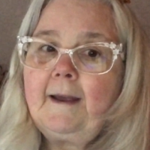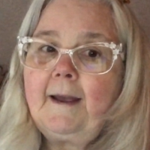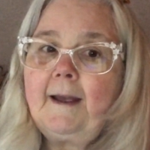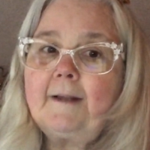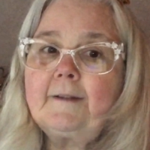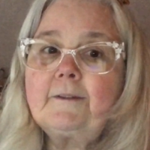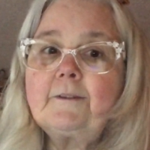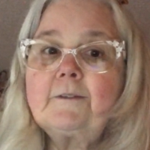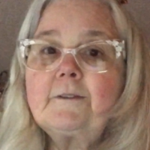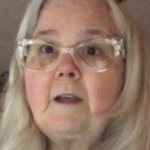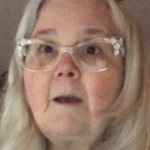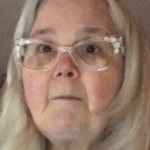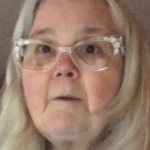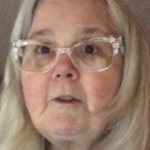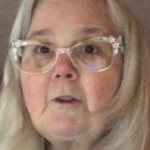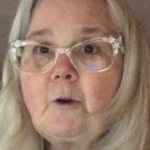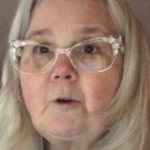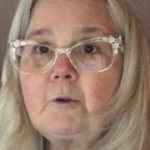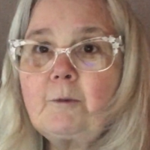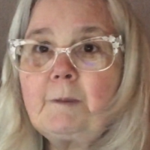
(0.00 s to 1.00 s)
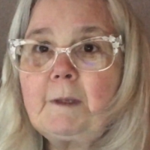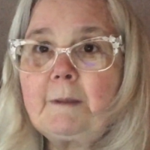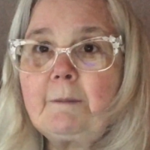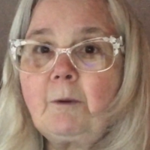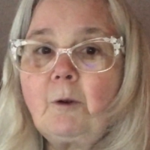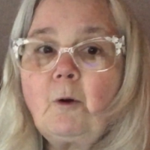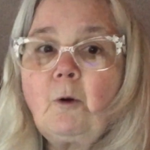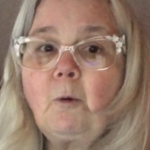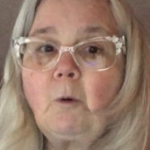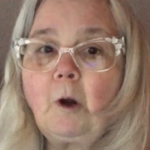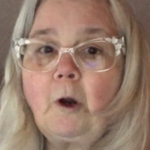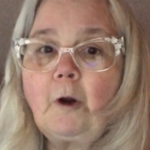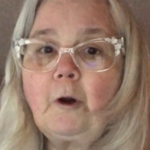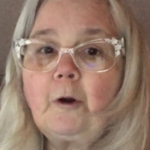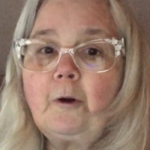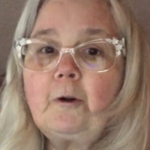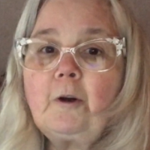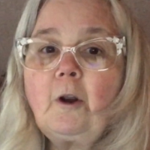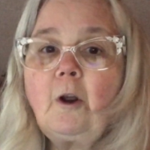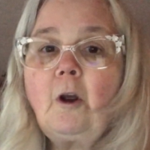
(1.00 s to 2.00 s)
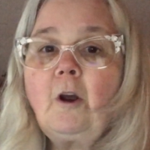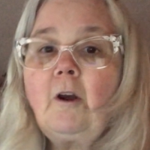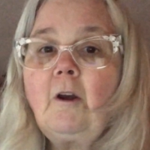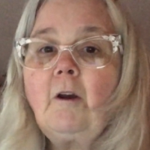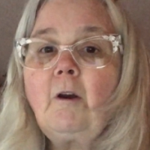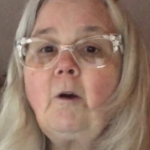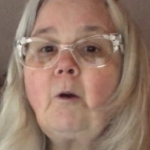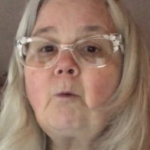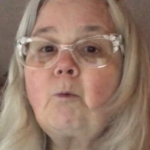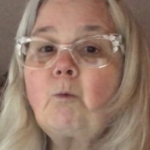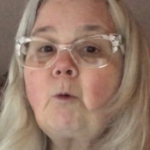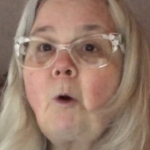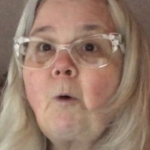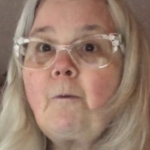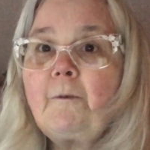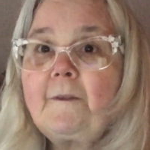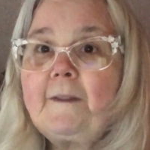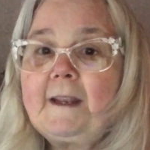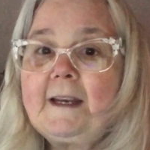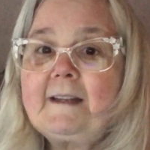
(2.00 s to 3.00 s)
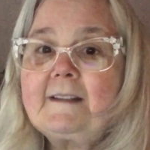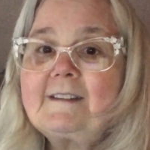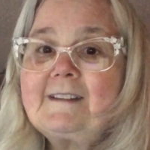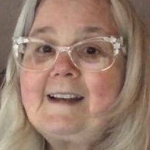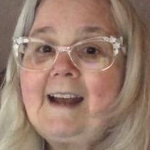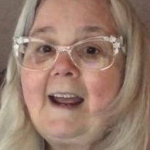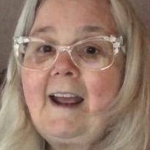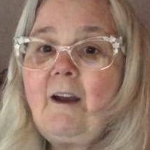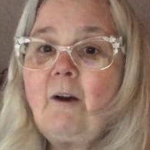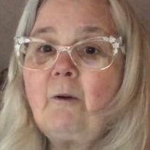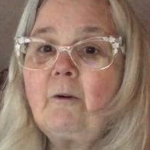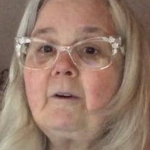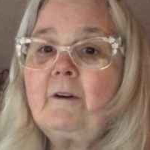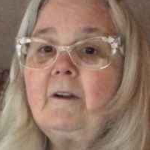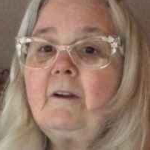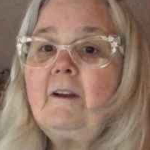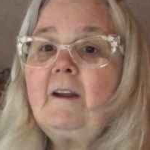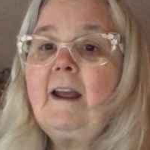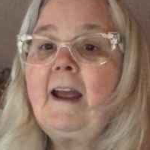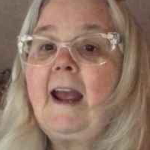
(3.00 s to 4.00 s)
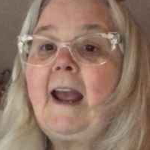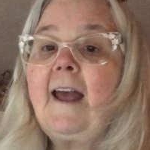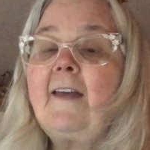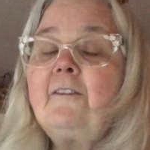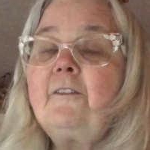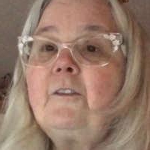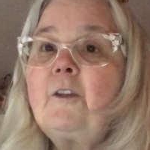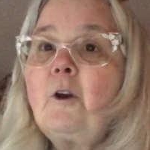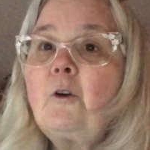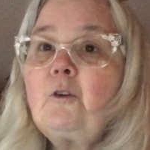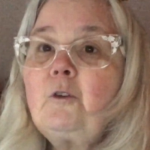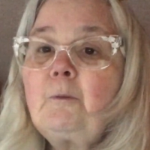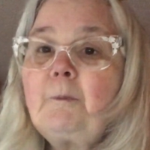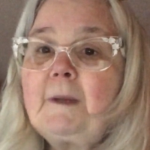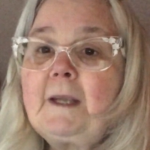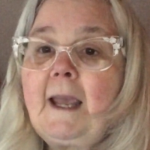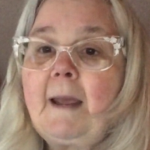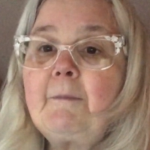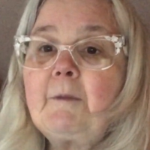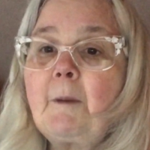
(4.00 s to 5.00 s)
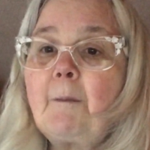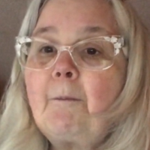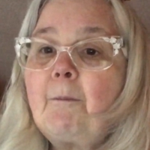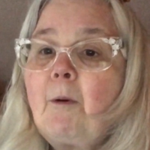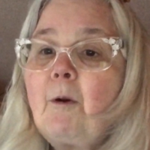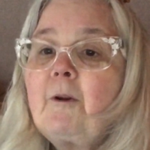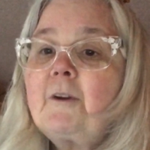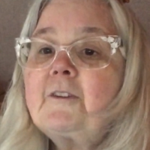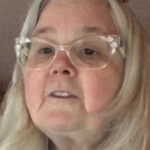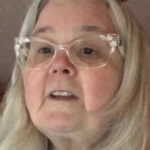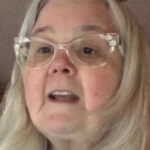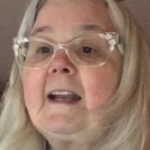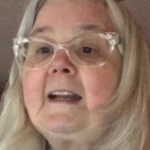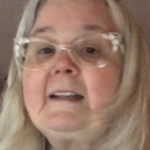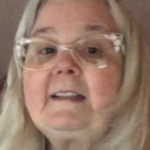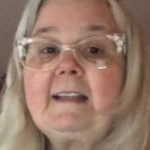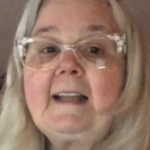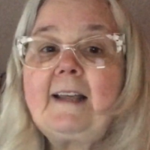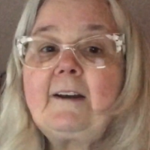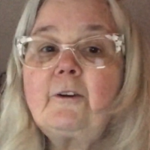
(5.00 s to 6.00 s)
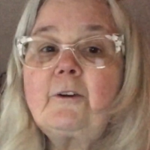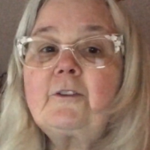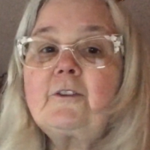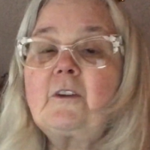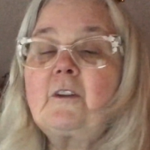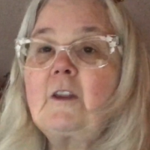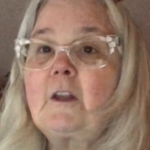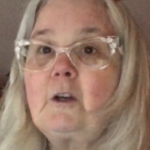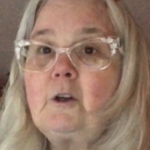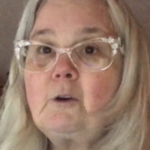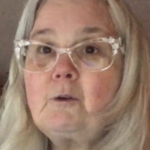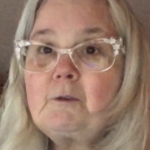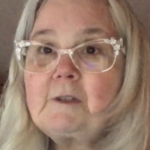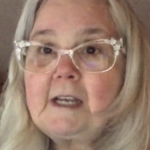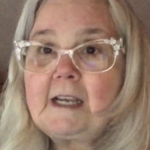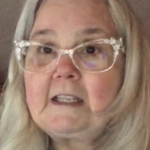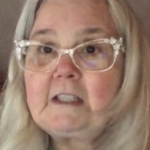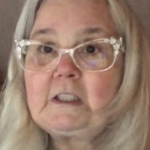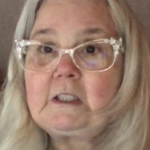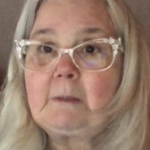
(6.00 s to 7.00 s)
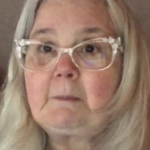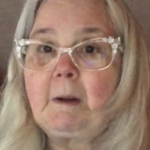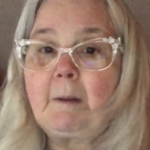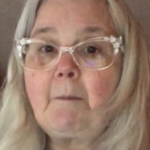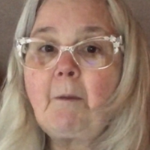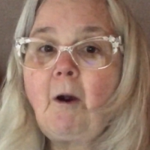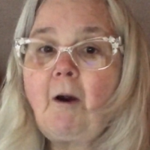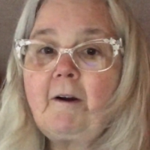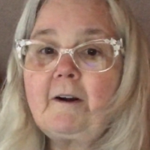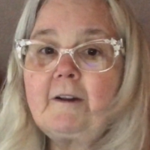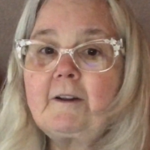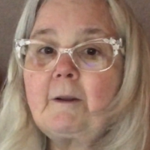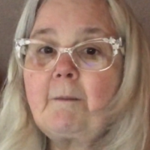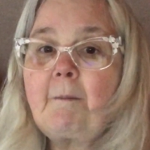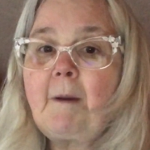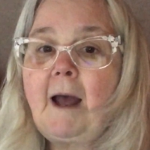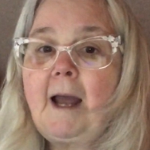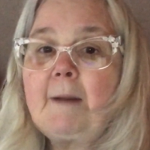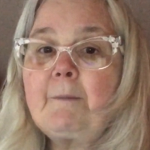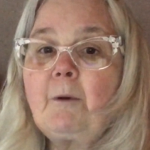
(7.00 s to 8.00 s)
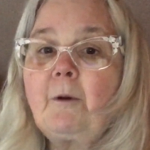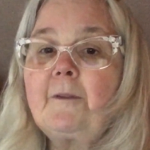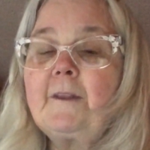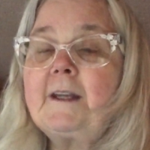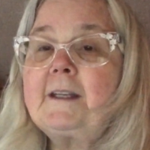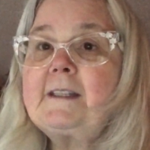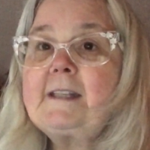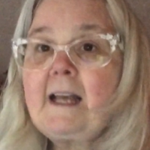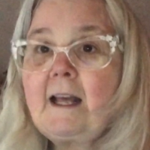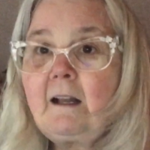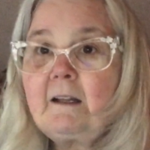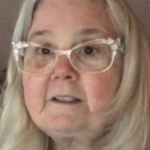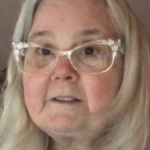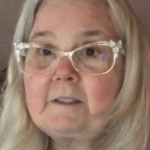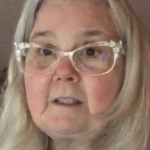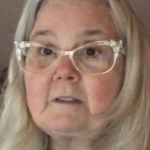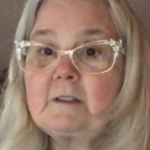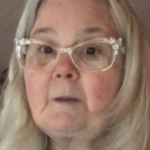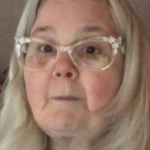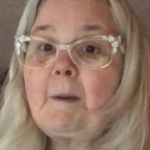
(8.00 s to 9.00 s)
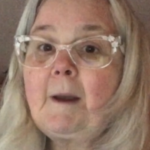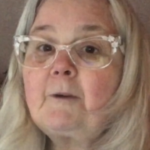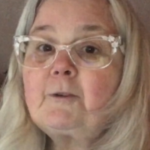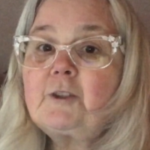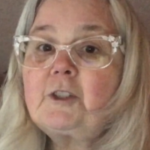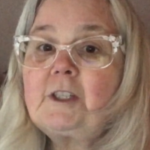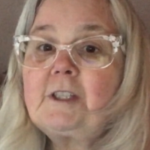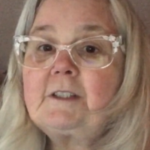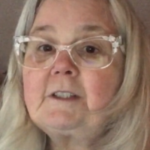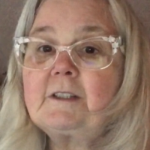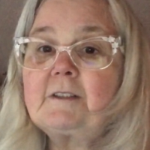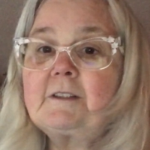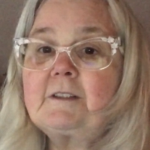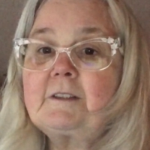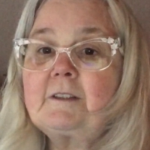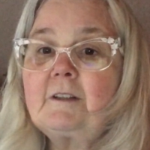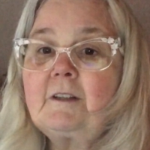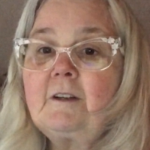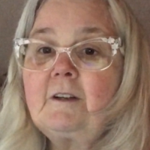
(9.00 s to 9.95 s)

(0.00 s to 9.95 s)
And some of those people who heard wrote things down. And those became the books and letters in the New Testament part of the Bible that tell us about Jesus.